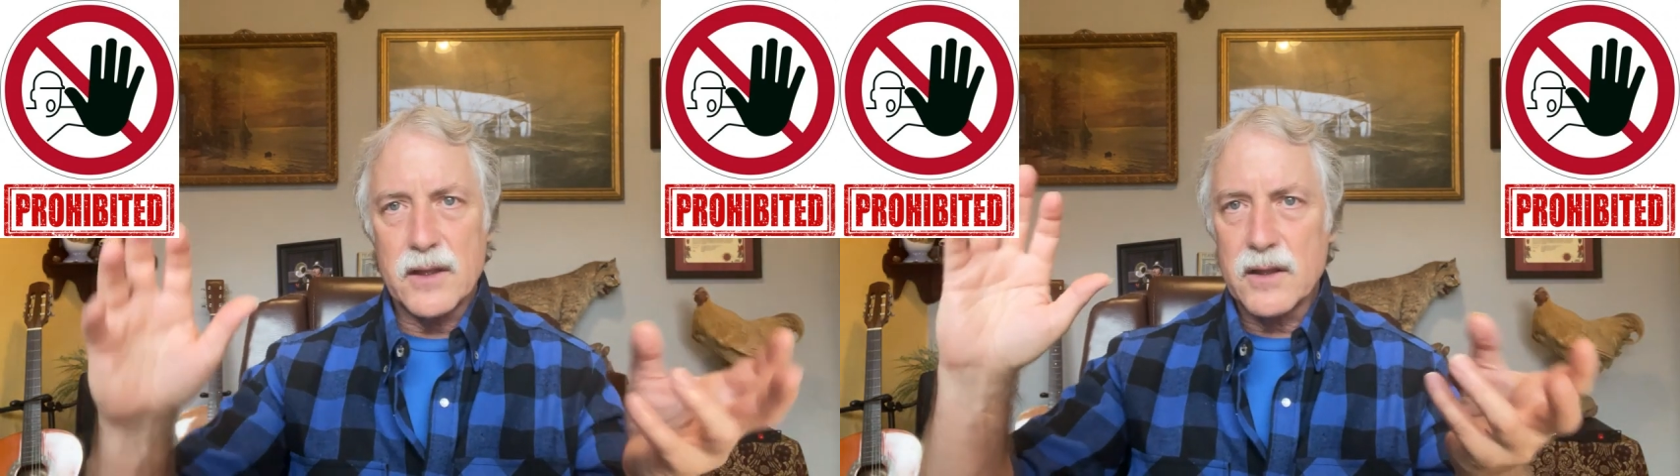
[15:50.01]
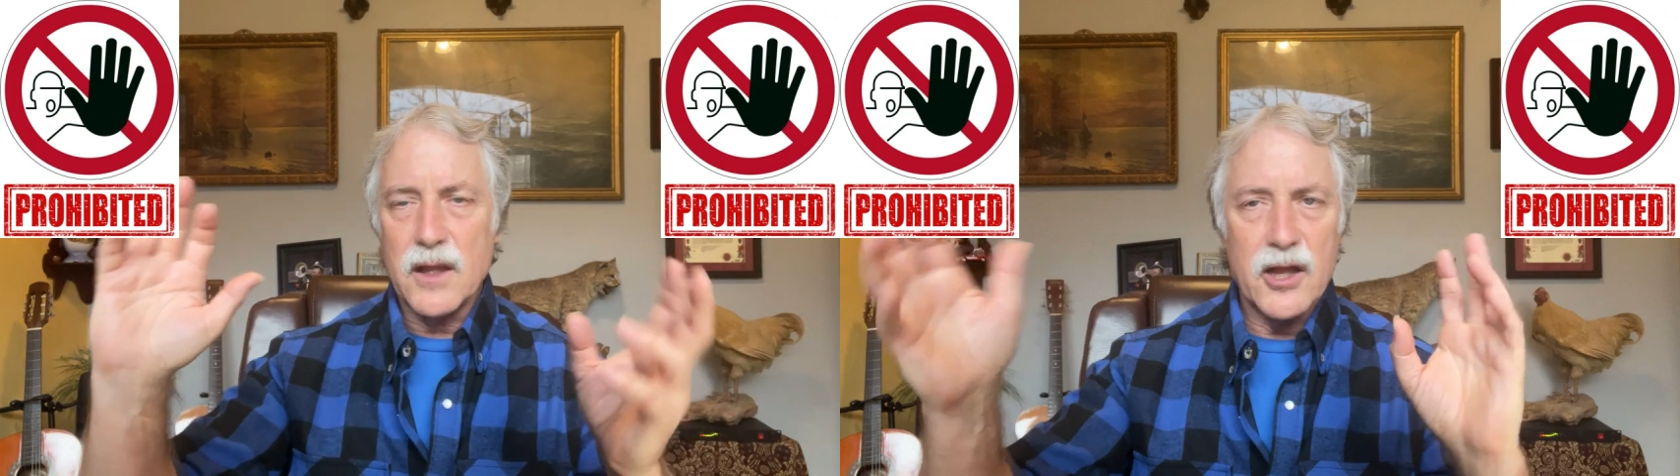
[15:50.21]

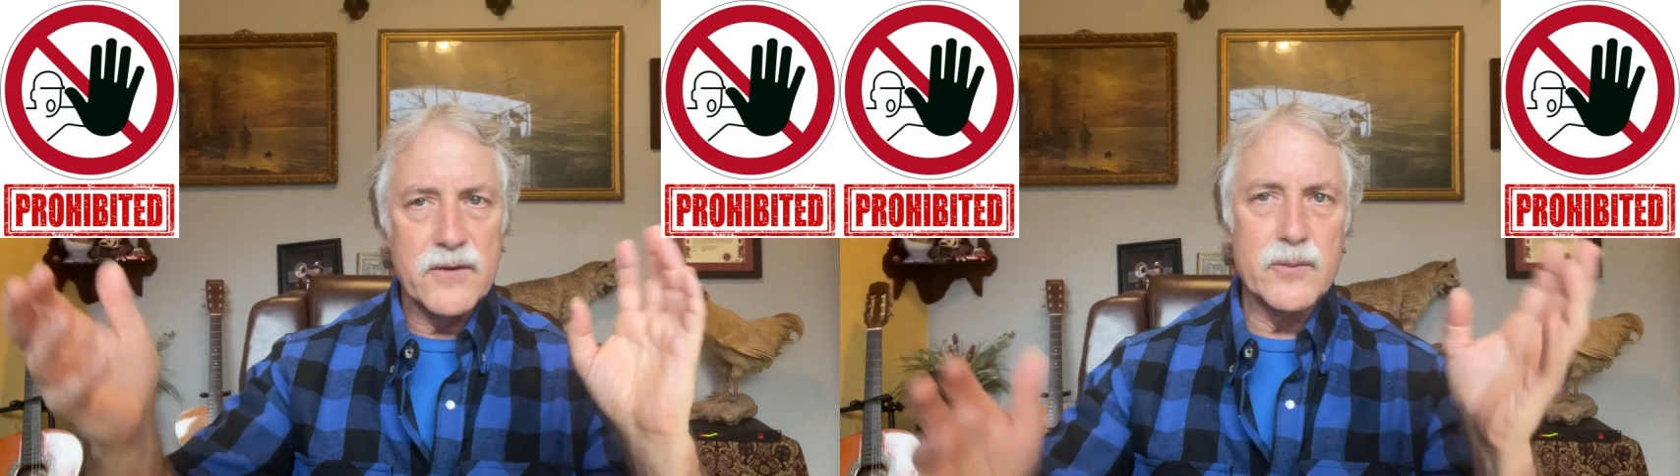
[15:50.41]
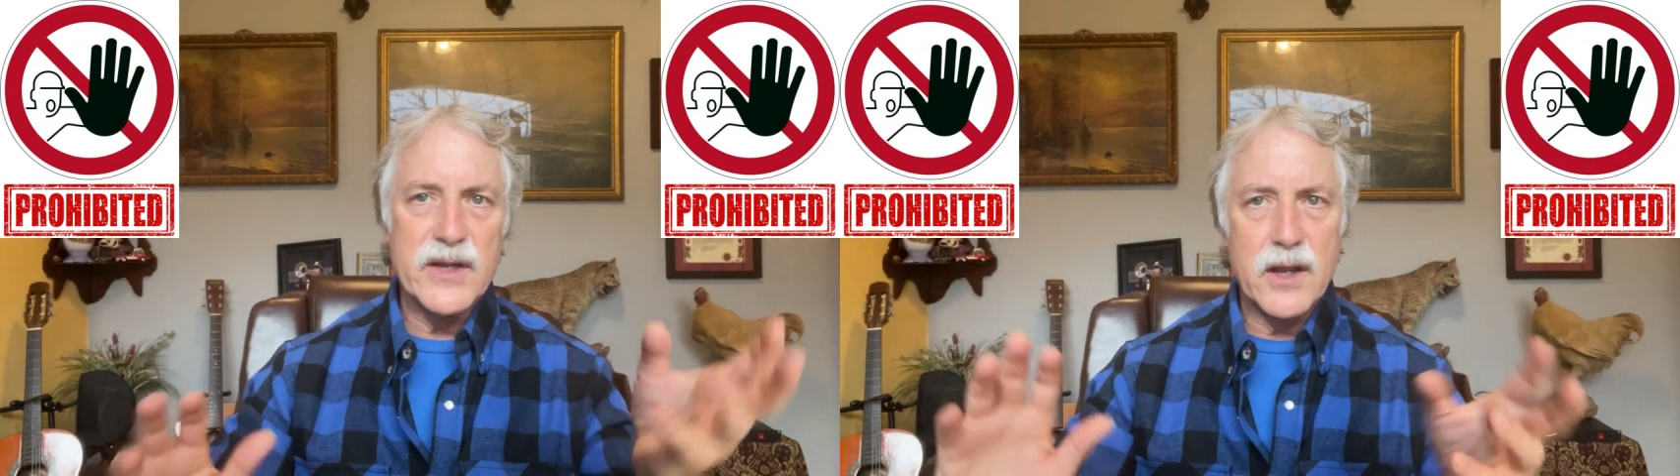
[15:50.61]
love
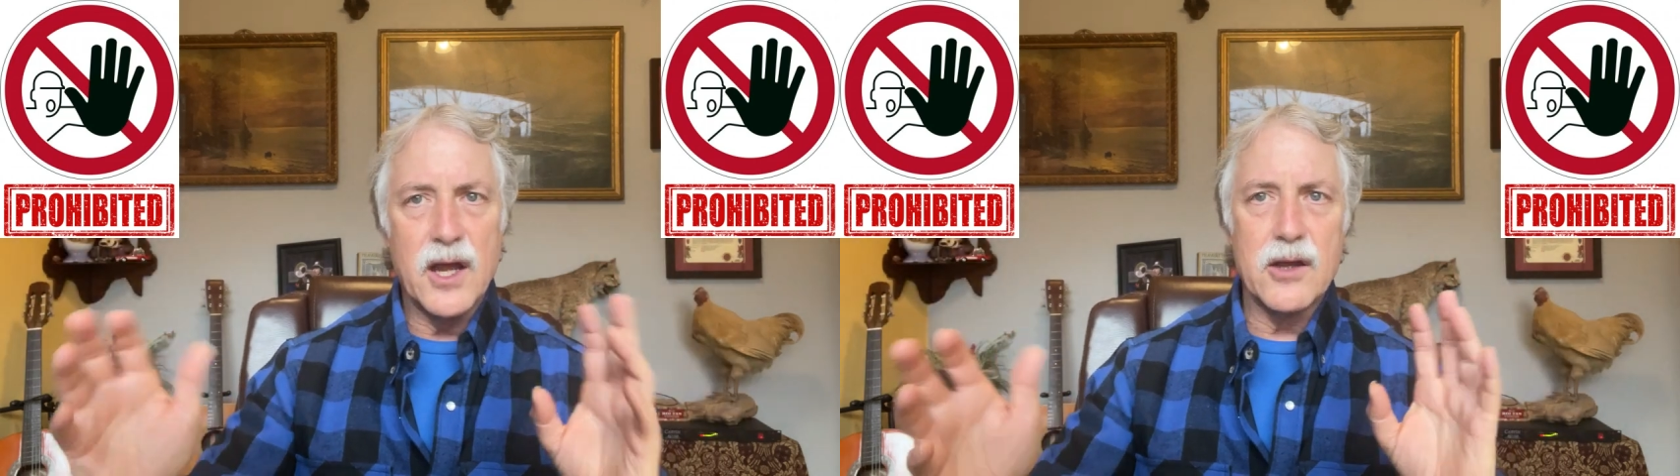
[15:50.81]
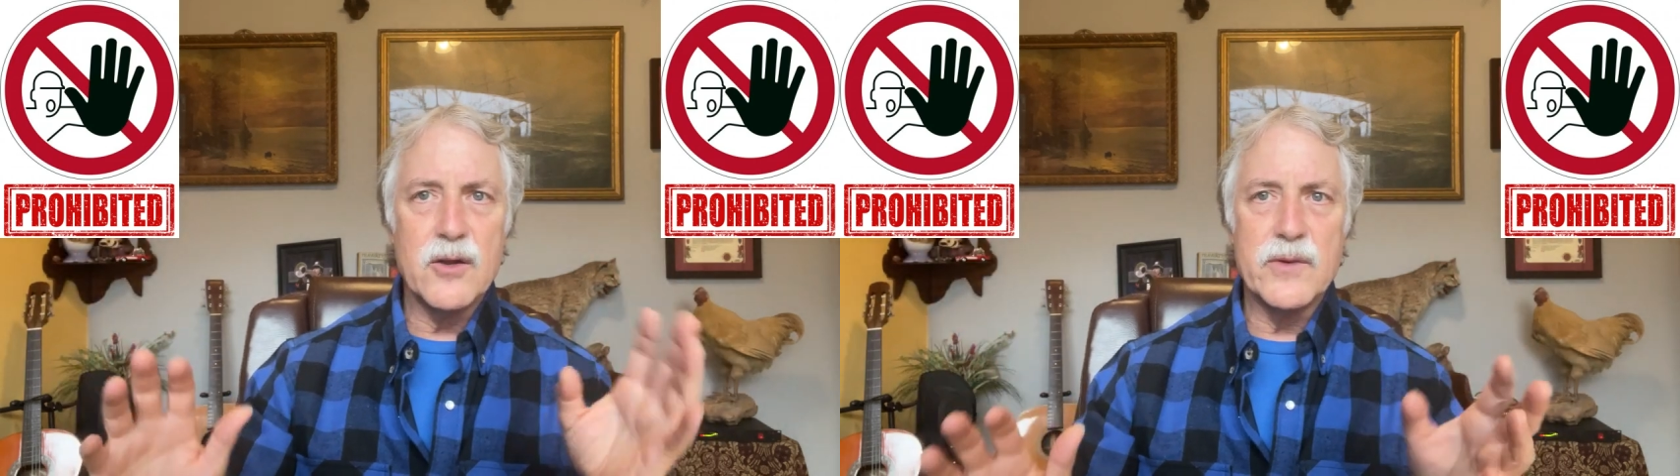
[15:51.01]
them and
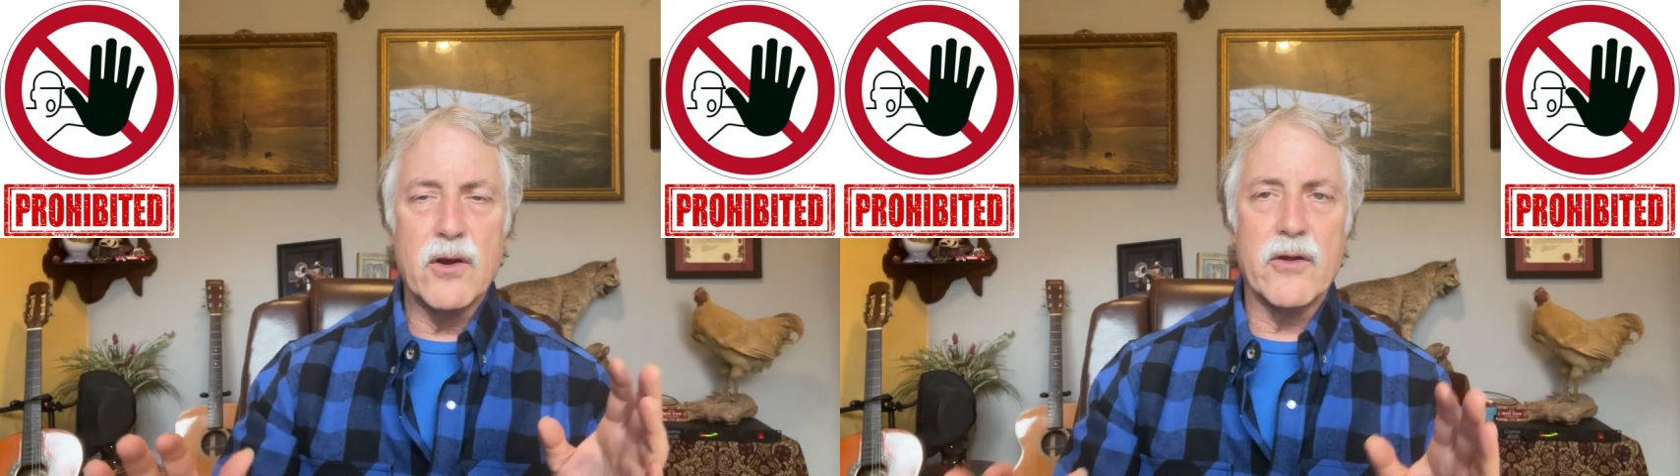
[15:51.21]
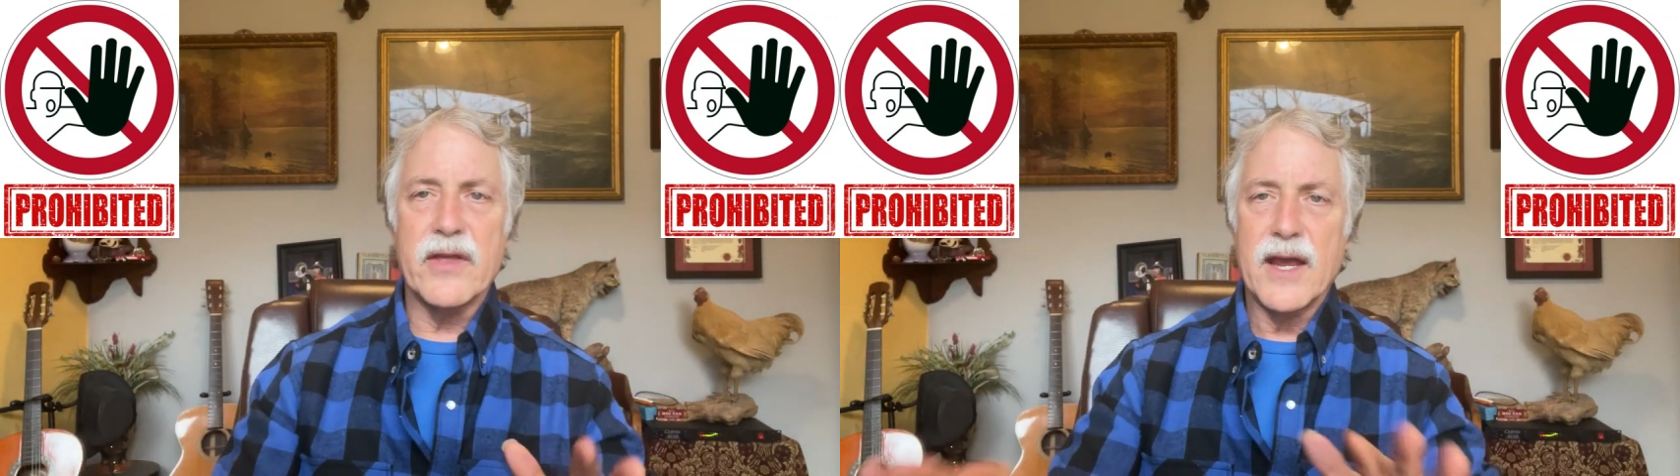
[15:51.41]
hug them and
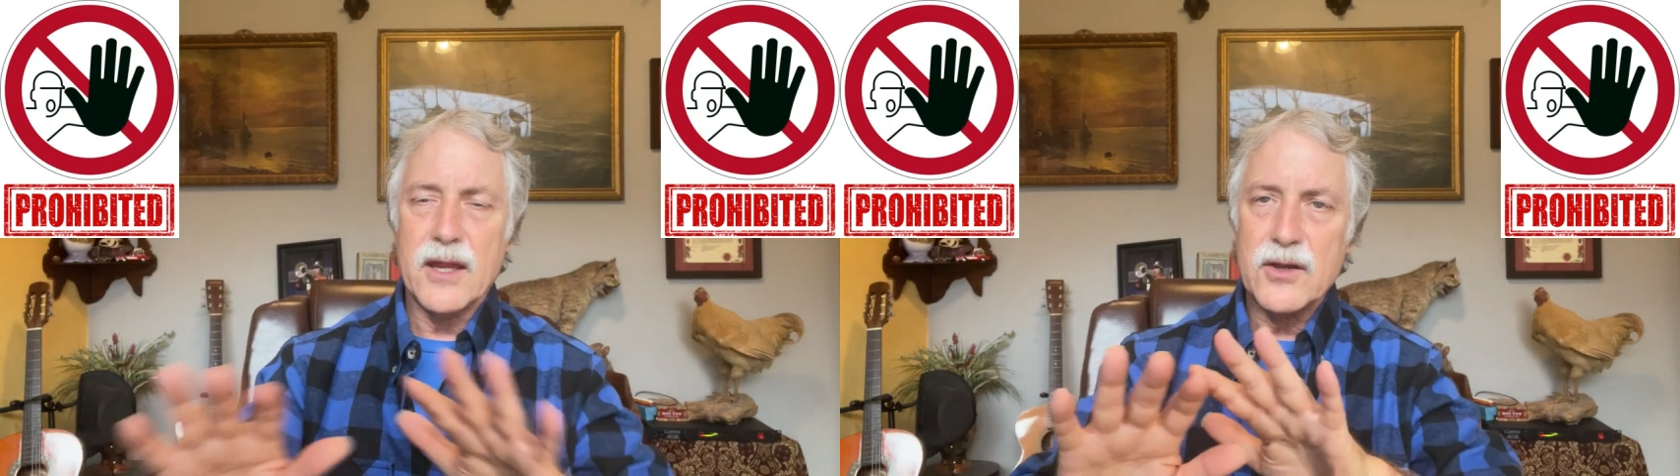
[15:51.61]
all that.